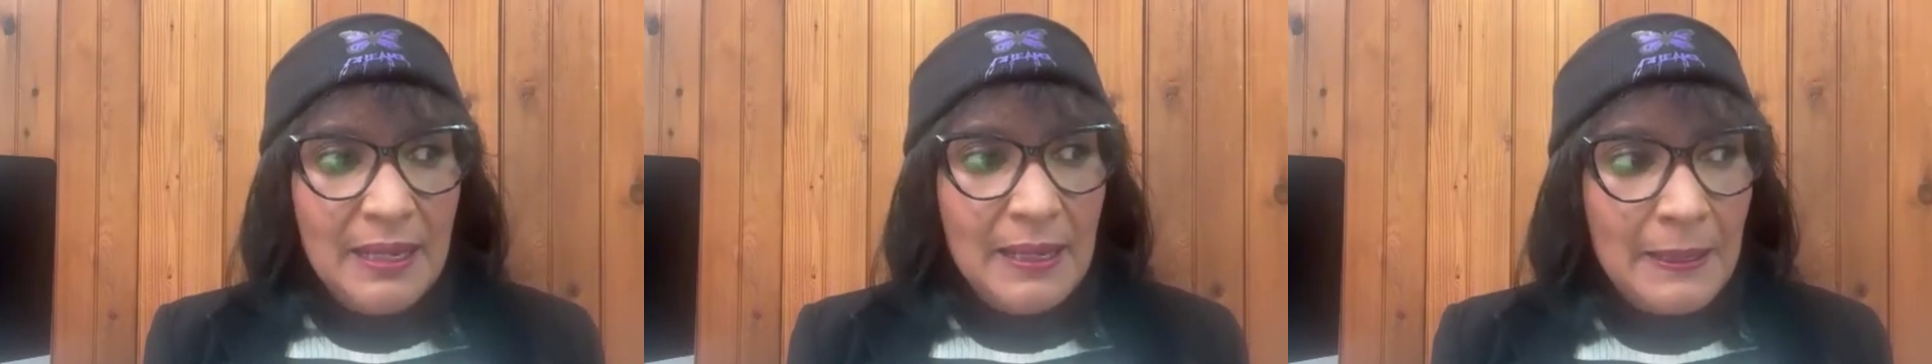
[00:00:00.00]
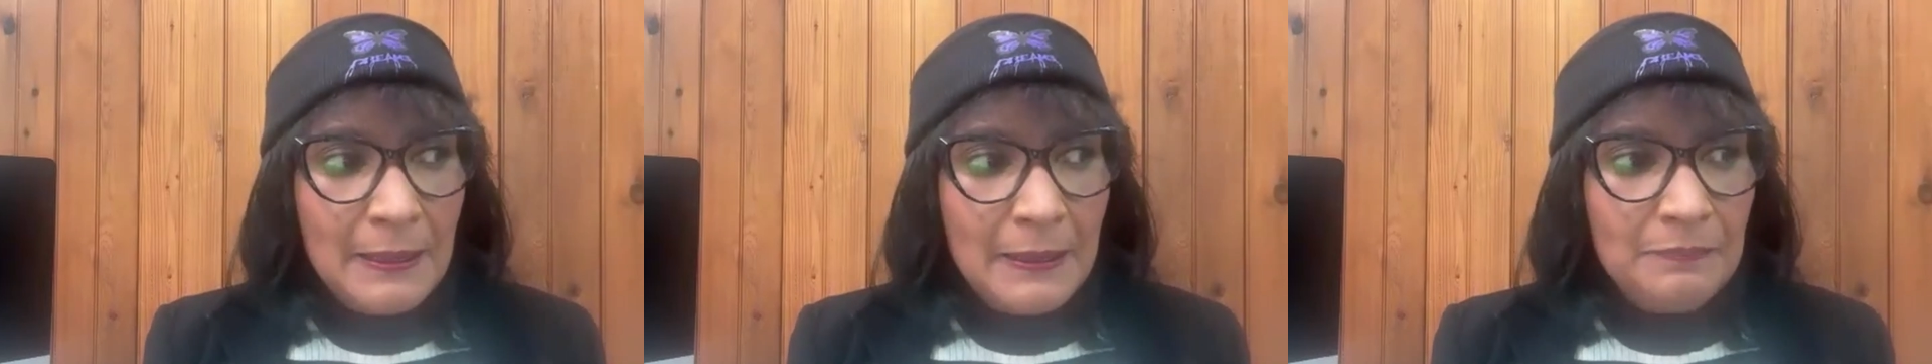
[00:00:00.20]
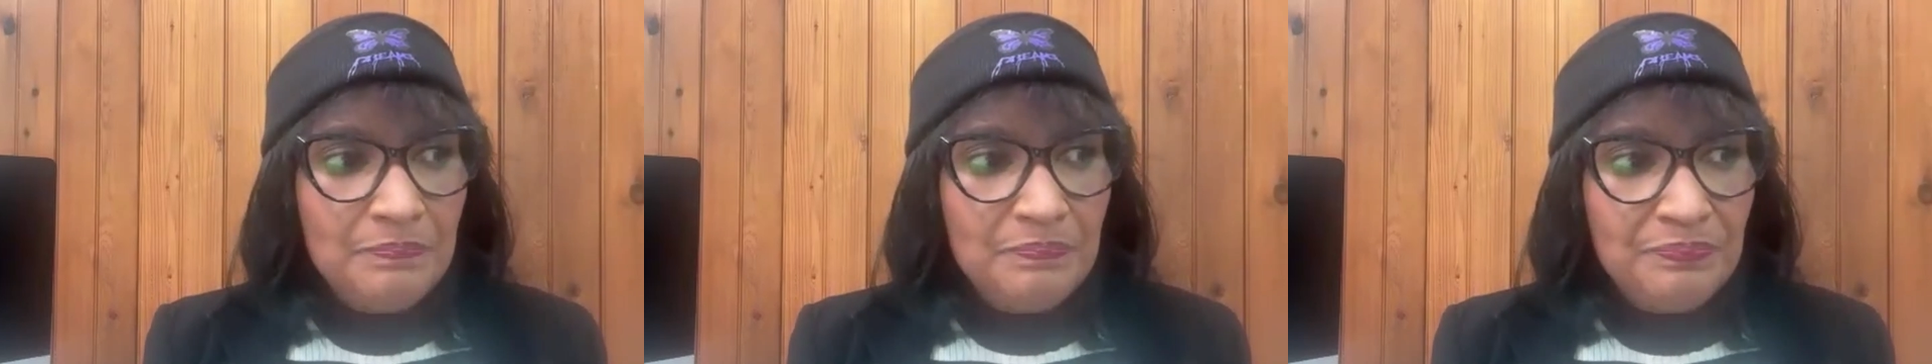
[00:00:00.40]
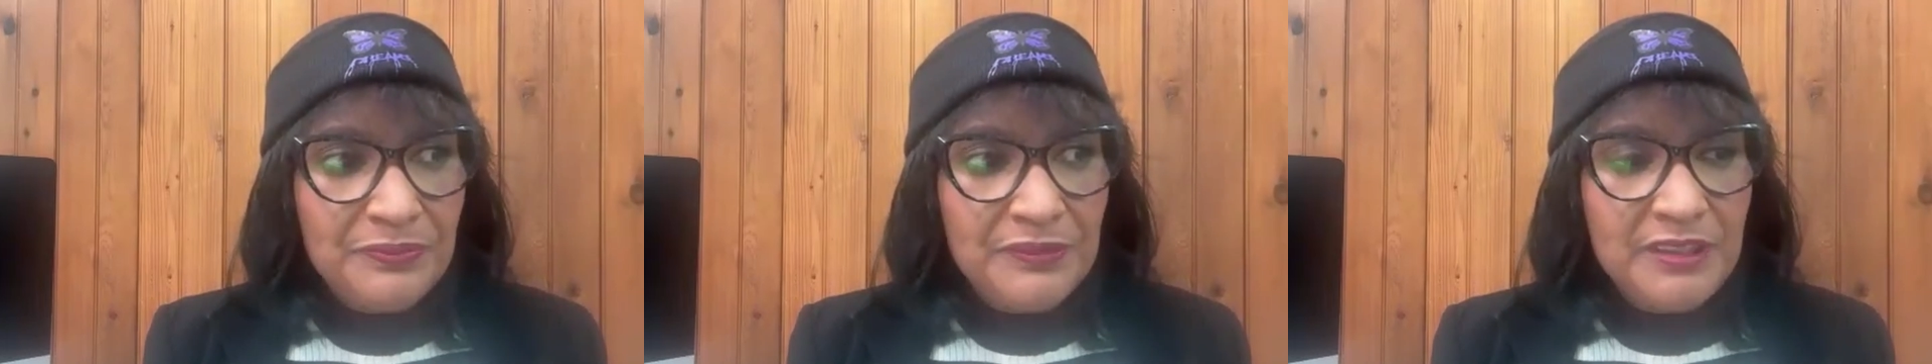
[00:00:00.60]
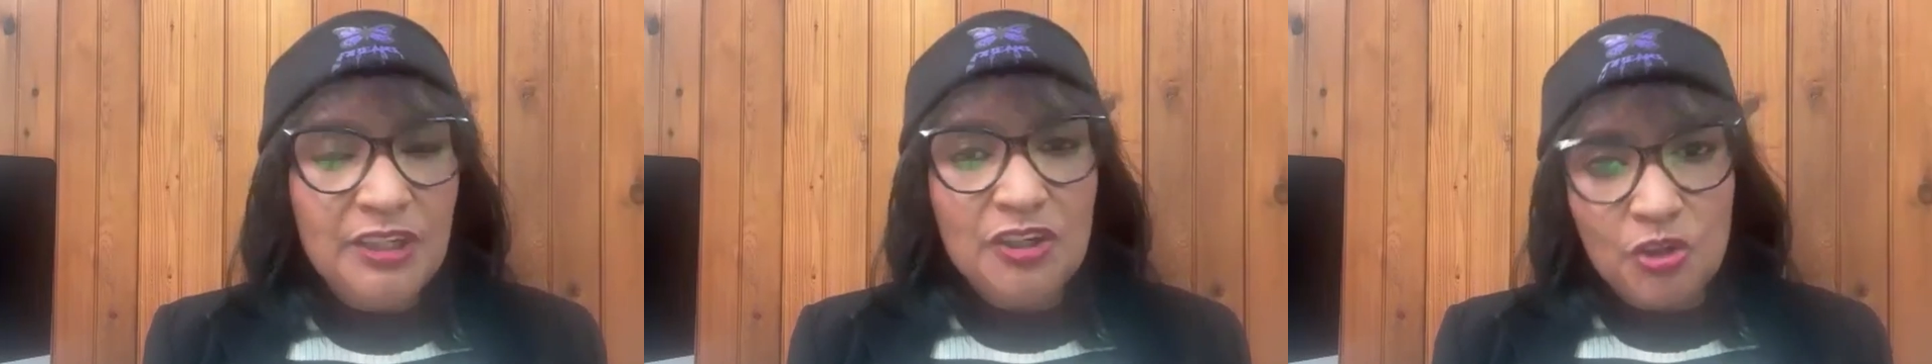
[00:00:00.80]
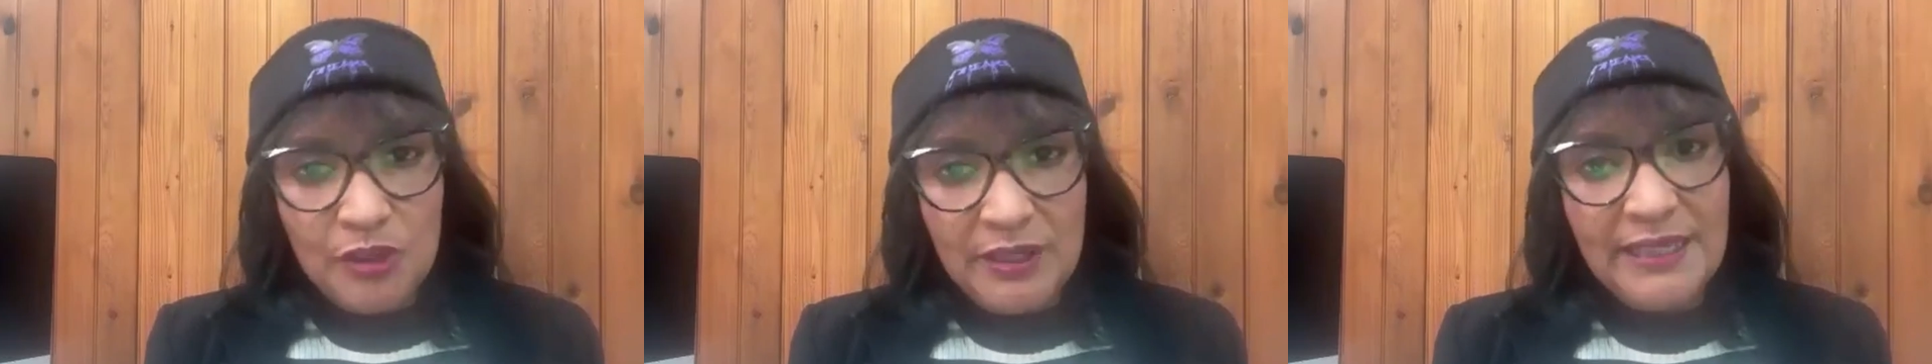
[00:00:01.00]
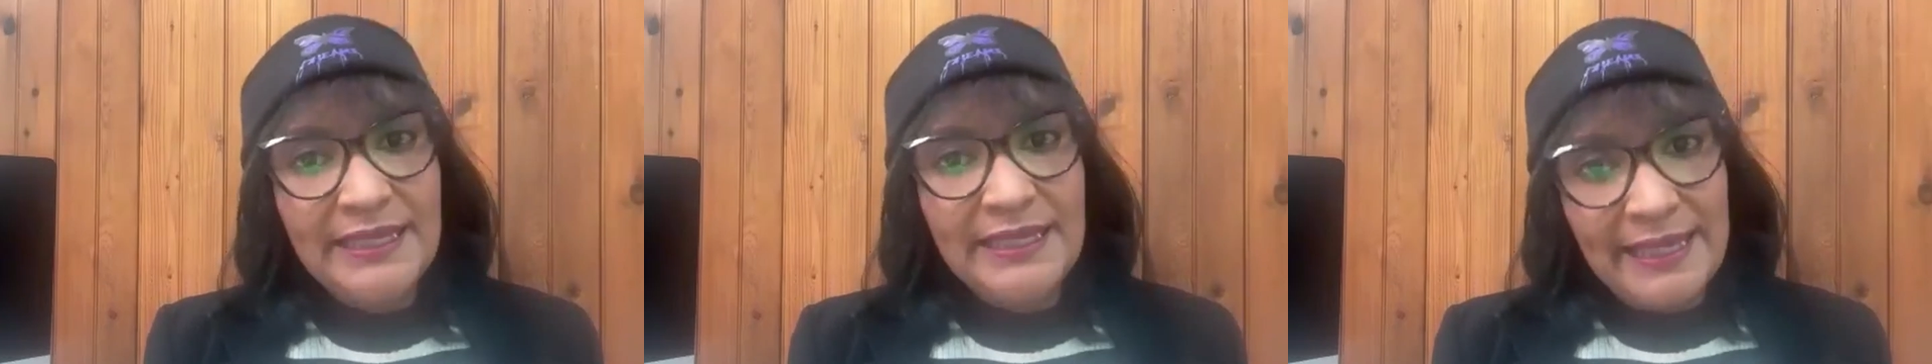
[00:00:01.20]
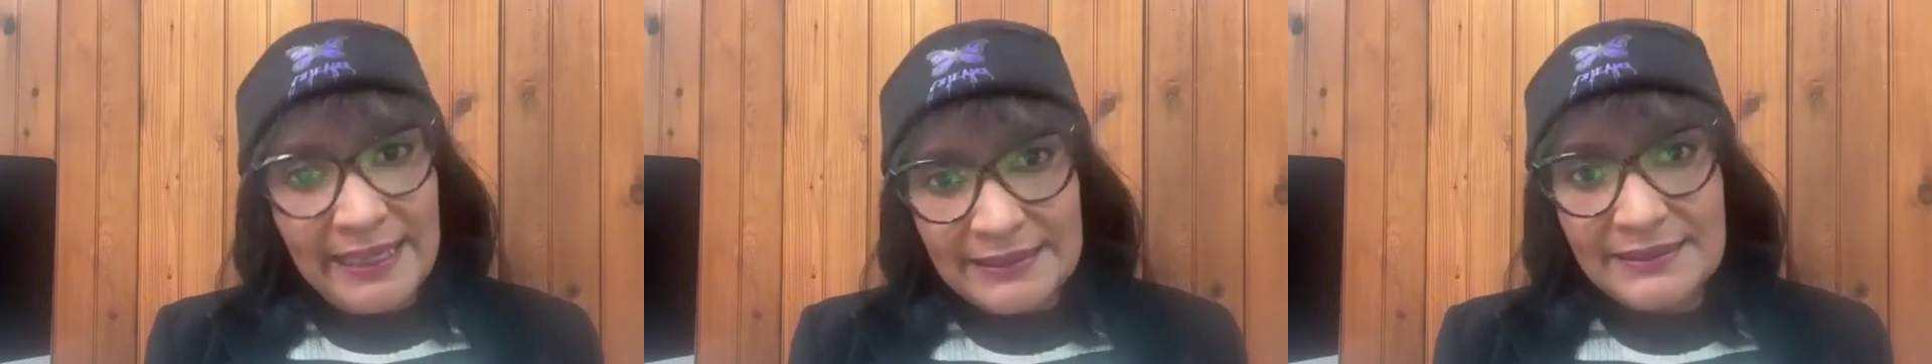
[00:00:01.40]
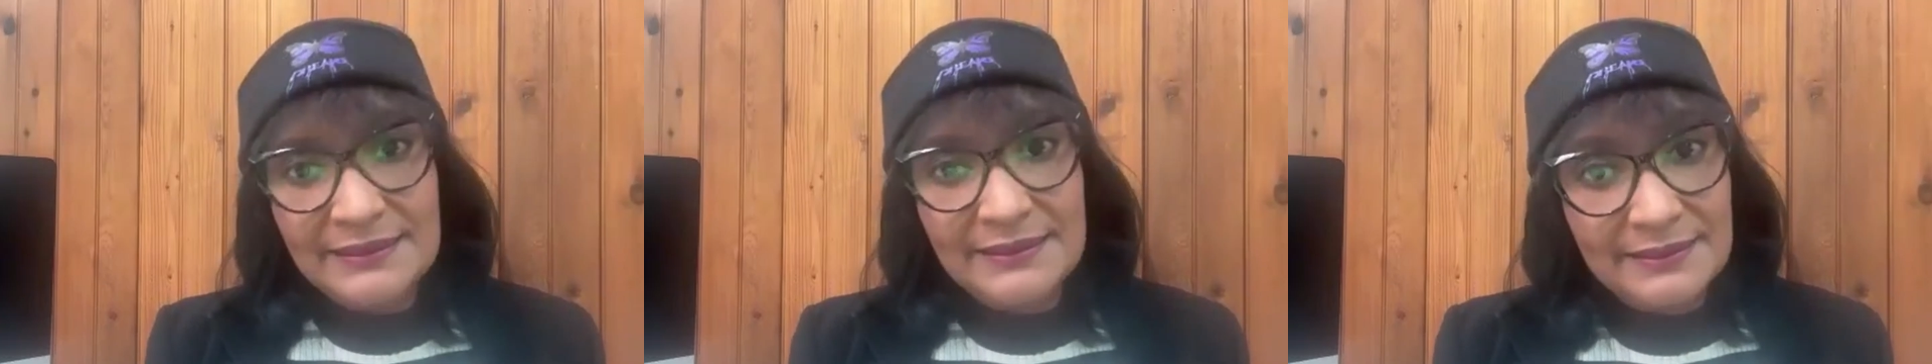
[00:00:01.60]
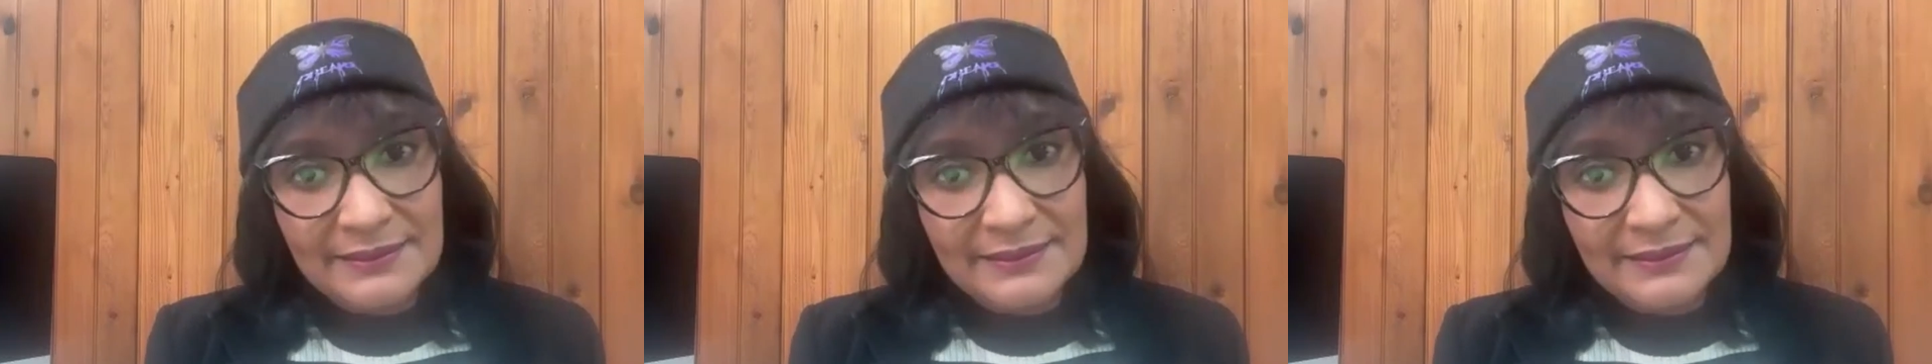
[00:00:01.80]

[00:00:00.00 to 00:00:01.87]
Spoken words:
you're going to get